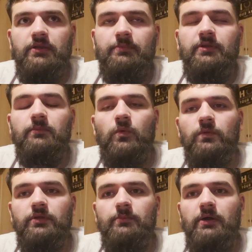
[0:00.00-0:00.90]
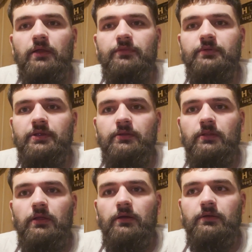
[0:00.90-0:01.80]
up in the morning about 3
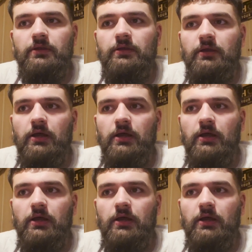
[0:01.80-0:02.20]
o'clock,